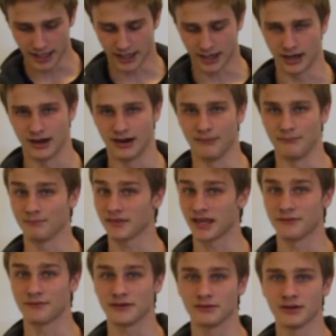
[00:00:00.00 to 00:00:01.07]
Um,
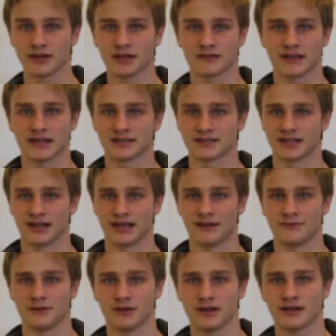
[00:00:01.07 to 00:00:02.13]
if you look at these,
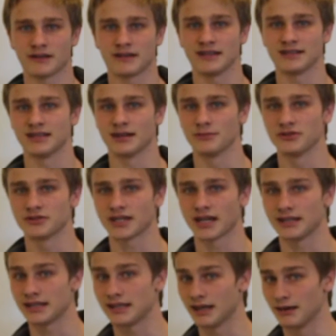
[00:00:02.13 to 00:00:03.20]
if you look at these numbers
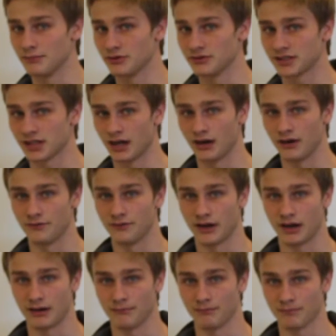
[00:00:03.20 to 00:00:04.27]
and the numbers of
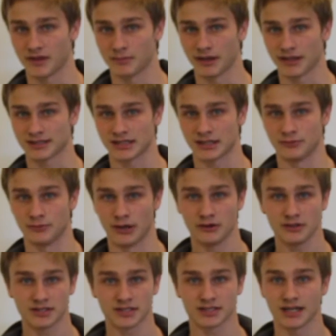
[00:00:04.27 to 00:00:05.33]
um, domestic
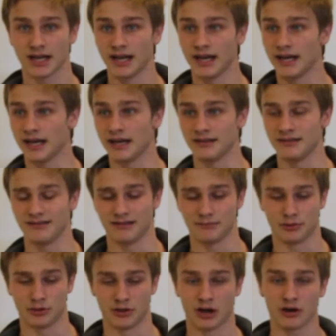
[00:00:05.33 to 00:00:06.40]
gross, it
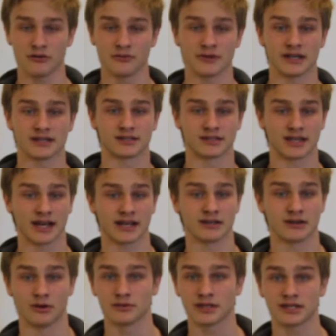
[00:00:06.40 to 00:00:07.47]
pornography is
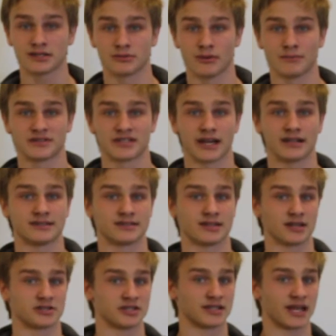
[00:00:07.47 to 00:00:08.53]
second only to websites
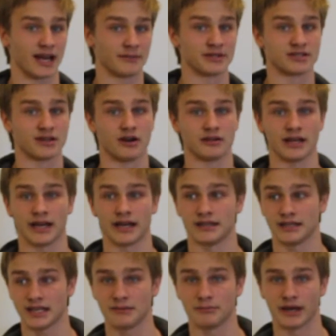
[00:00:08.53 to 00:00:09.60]
such as Amazon
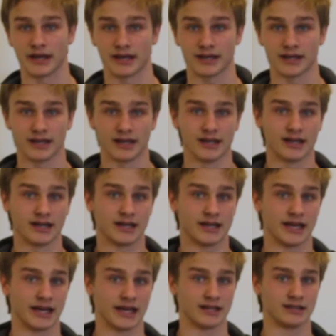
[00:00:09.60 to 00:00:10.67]
and eBay
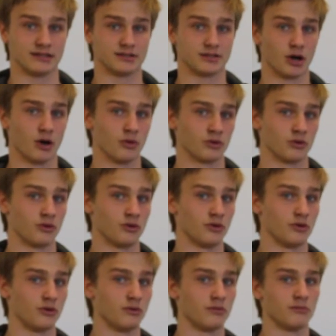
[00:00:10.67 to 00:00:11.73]
in
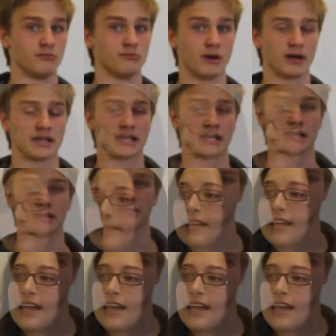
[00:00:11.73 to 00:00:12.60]
total money.